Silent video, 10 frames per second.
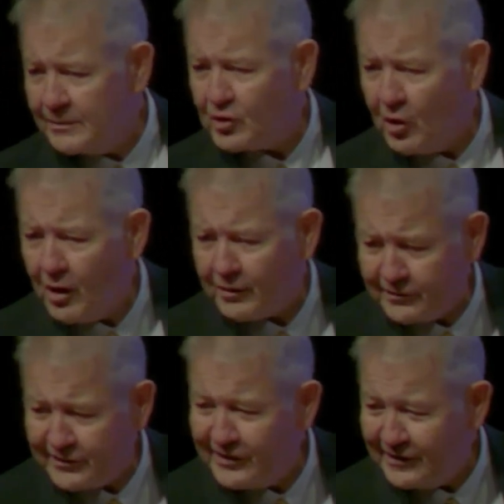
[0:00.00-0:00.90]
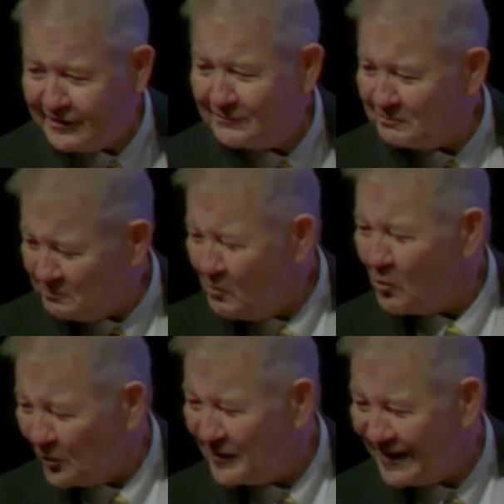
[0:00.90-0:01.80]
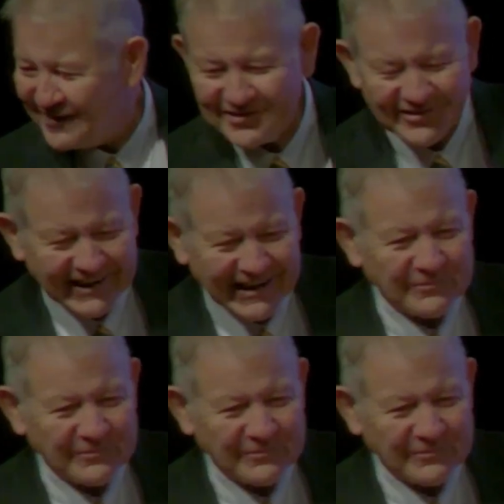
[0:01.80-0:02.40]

talk again, more or less, okay?